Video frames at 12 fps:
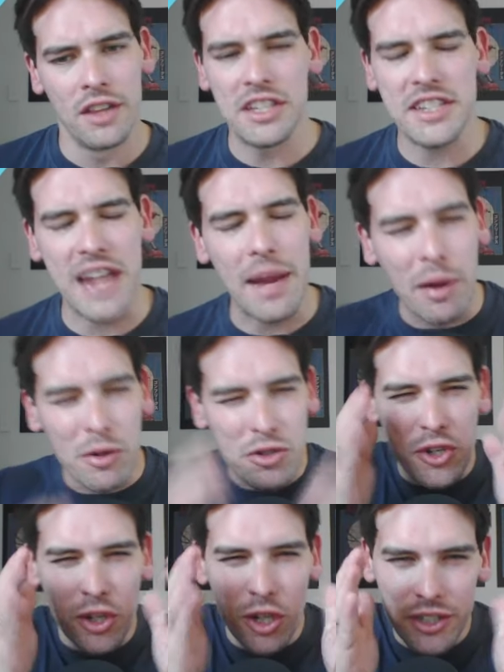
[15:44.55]
This game I was
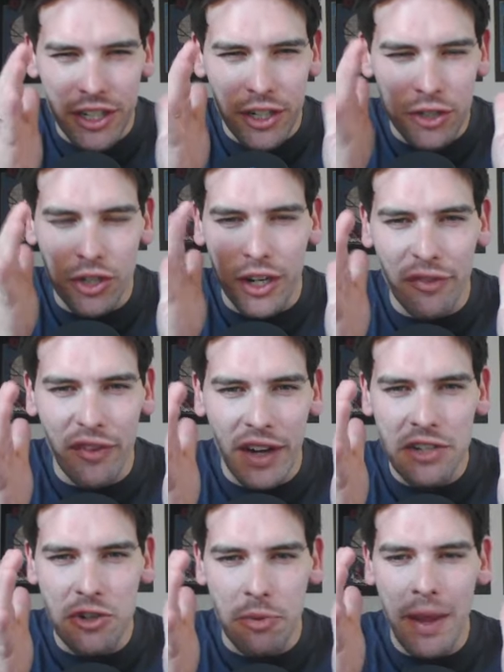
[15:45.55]
so locked in on trying to
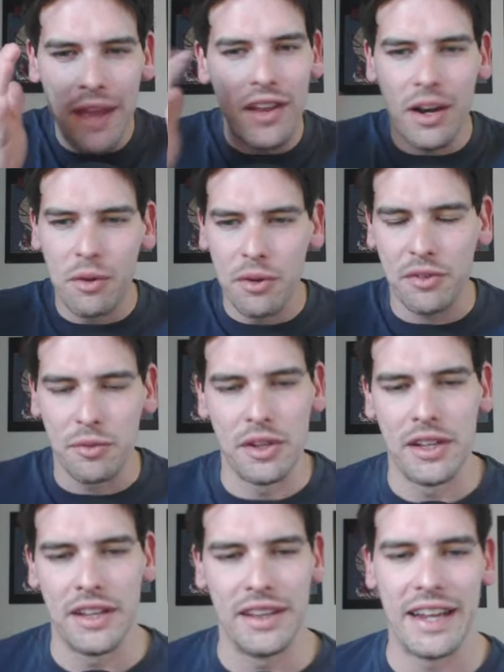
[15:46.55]
find your pet that I wasn't
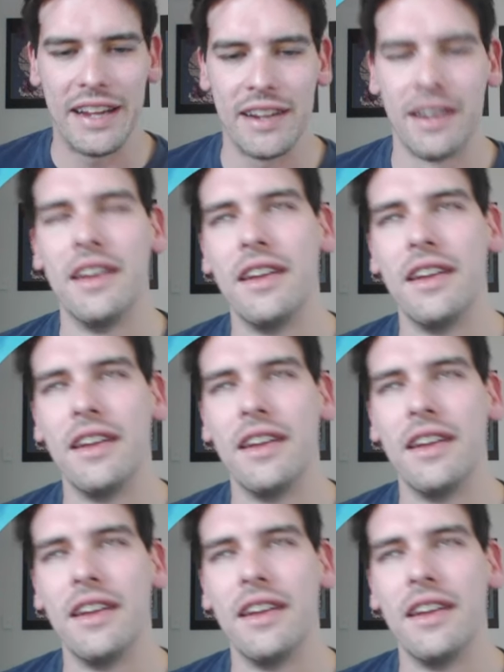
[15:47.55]
really like